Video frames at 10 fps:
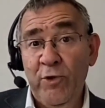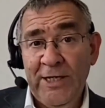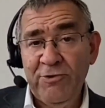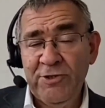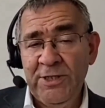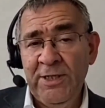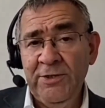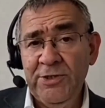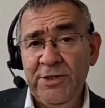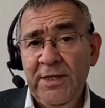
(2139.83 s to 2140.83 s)
or for any
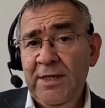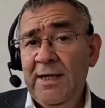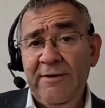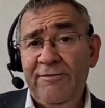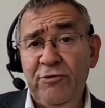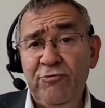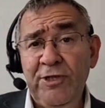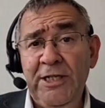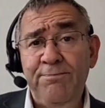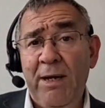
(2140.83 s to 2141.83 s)
research.
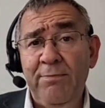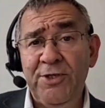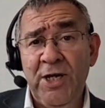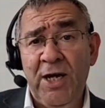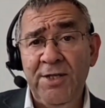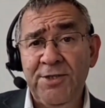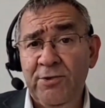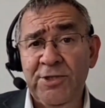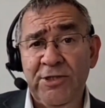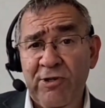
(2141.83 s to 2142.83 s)
If you read published
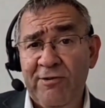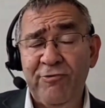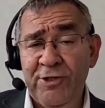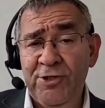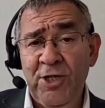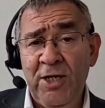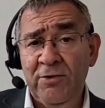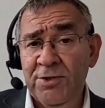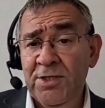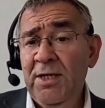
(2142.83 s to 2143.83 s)
articles in refereed
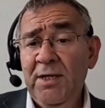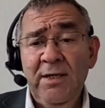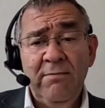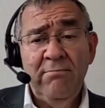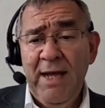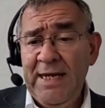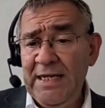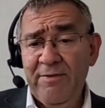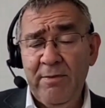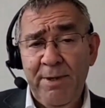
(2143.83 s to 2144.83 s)
journals,
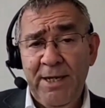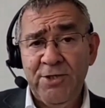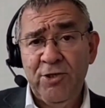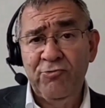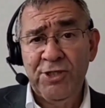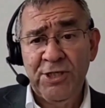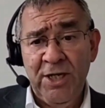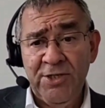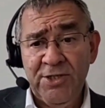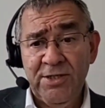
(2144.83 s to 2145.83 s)
many of them are based on
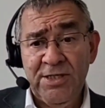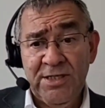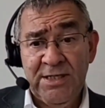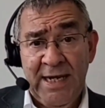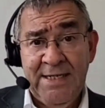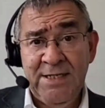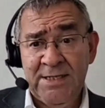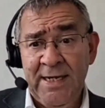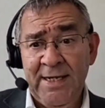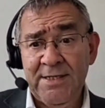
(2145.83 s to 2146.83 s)
research
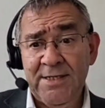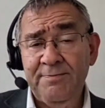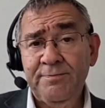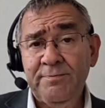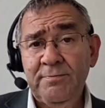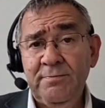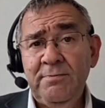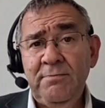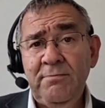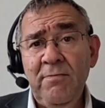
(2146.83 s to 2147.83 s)
data sets
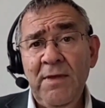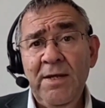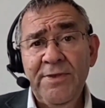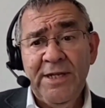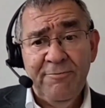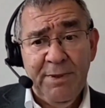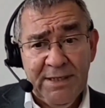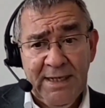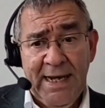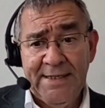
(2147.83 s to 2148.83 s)
that have
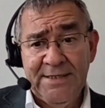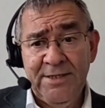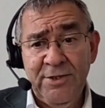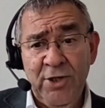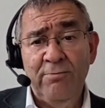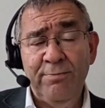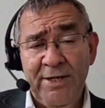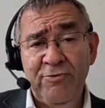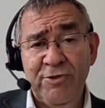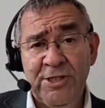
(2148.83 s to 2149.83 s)
been collected not
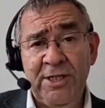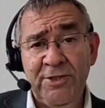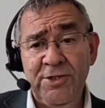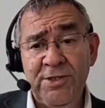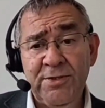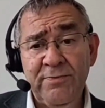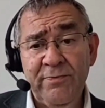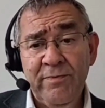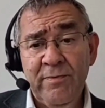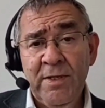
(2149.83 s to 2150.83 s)
by the researchers.